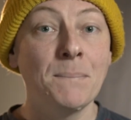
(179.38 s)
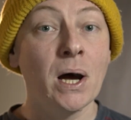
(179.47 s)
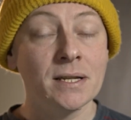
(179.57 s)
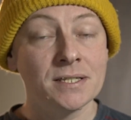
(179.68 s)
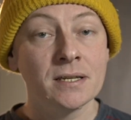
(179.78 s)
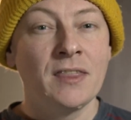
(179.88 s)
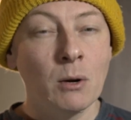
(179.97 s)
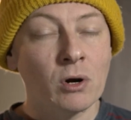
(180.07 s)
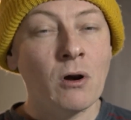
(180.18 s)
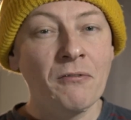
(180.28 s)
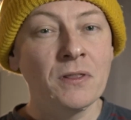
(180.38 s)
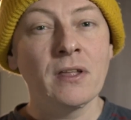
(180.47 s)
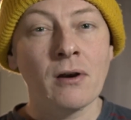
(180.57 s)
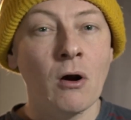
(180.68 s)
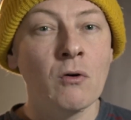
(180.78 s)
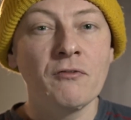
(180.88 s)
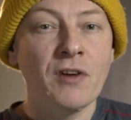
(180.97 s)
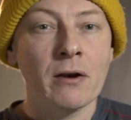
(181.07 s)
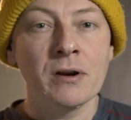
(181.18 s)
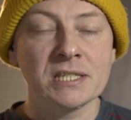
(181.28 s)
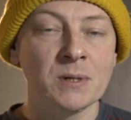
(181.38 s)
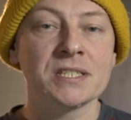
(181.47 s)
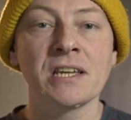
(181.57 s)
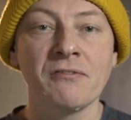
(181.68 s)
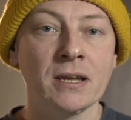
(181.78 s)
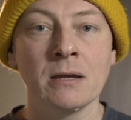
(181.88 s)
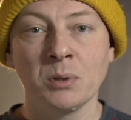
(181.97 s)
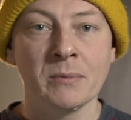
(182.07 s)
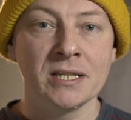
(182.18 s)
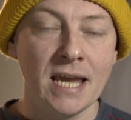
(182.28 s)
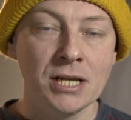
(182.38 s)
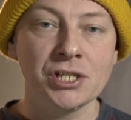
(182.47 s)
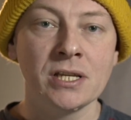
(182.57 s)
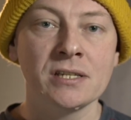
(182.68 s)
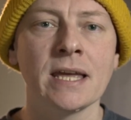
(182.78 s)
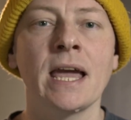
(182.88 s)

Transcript: But they were often their own very specific implementations. They